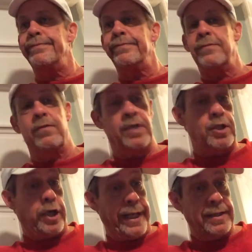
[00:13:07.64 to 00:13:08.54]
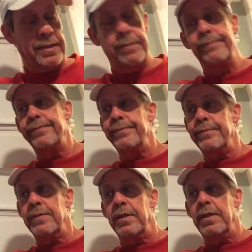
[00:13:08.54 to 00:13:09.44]

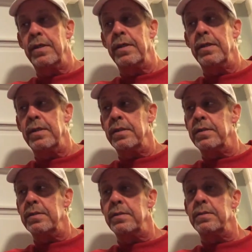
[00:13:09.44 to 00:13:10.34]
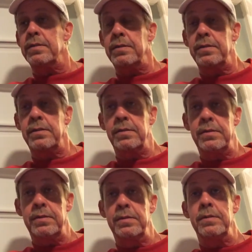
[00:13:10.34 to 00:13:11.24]

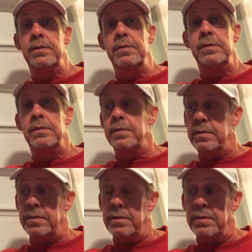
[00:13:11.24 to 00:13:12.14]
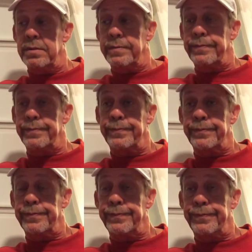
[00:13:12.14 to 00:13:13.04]

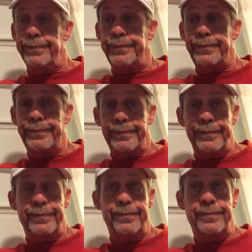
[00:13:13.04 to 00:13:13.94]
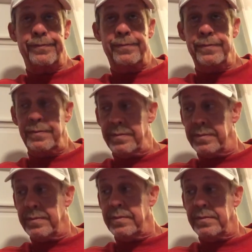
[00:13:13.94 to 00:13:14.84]

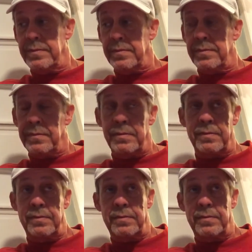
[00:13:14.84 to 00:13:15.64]
(silent)